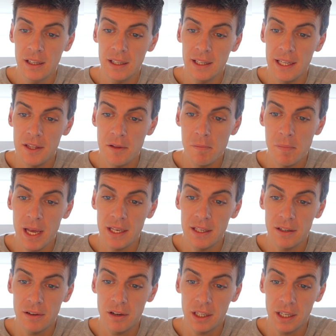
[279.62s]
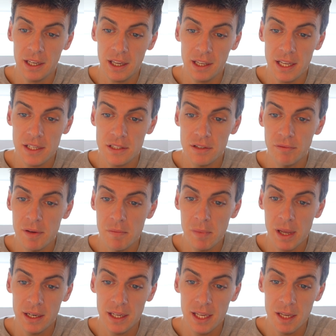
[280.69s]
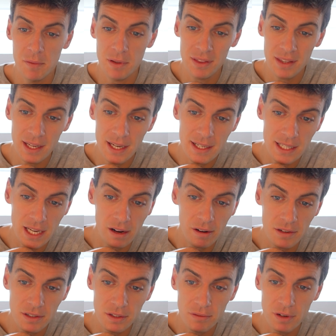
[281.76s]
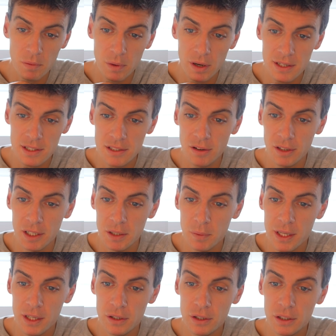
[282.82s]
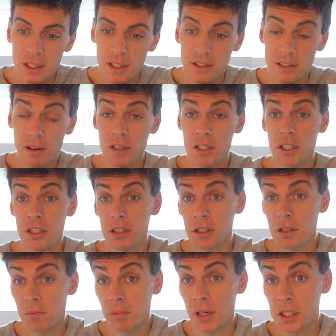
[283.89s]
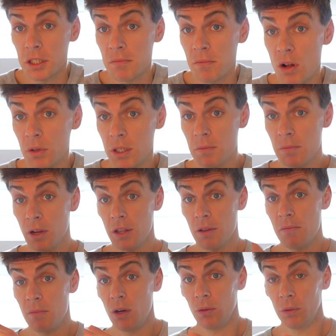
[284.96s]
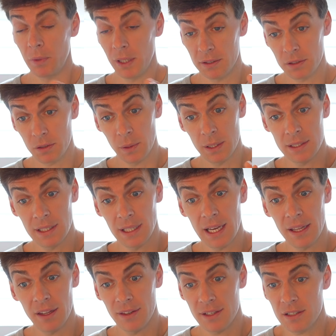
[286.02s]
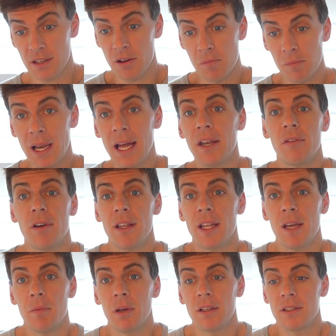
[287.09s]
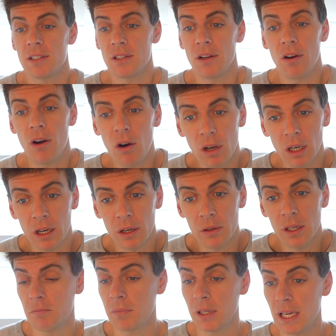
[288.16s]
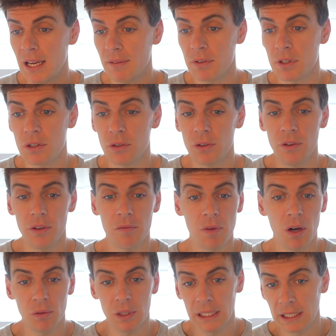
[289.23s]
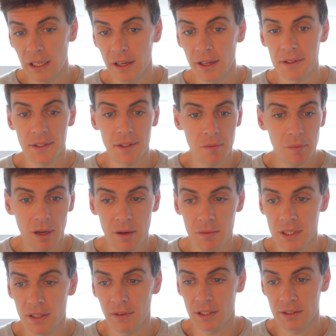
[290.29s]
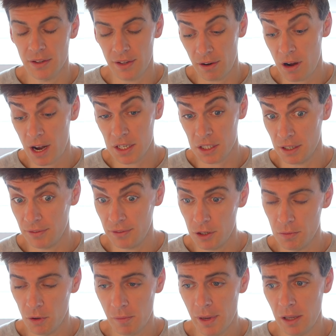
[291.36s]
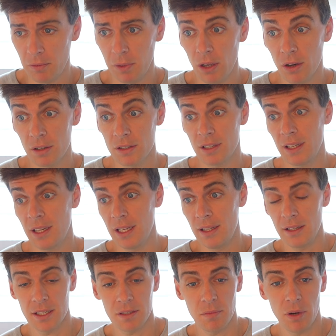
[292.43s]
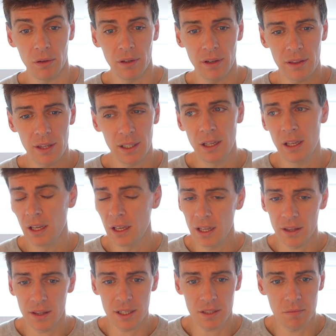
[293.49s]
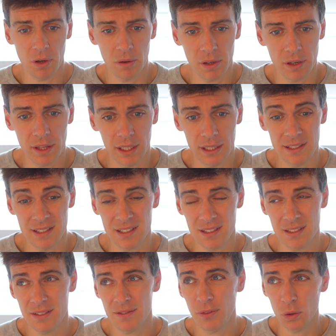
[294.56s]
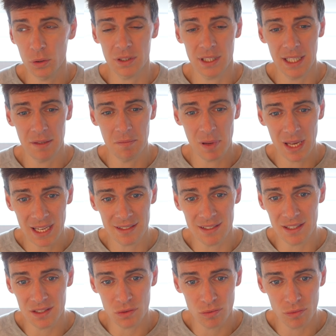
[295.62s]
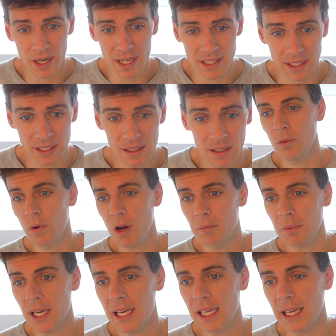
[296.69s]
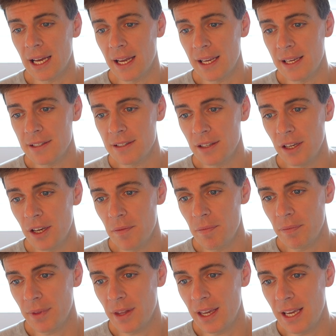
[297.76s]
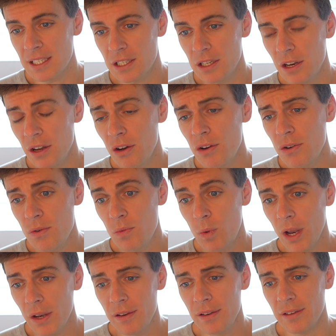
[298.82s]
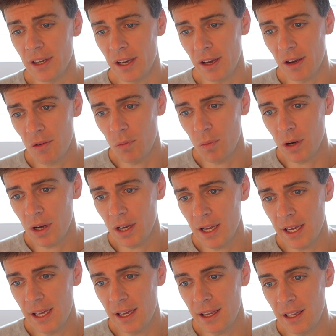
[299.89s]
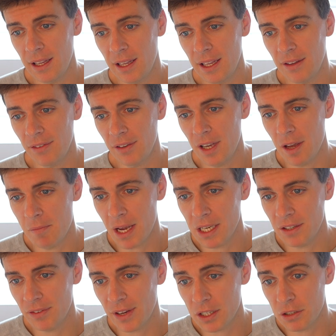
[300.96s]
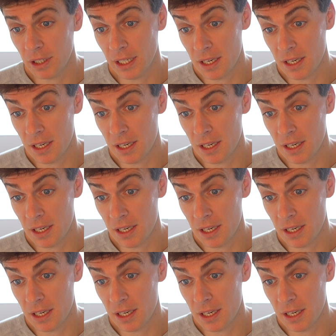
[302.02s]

in the bed against the rim bed here, but these areas of the rim where it's solid, where the hook is, are actually just compression molded by the mold being squeezed together. There's no bladder in there because it's not hollow, but I haven't drawn the molding lines and the pipes and everything, so there are actually a few more metal blocks in this mold, and I think this mold is 14 pieces already. What I'm getting at is that it's no wonder why if a manufacturing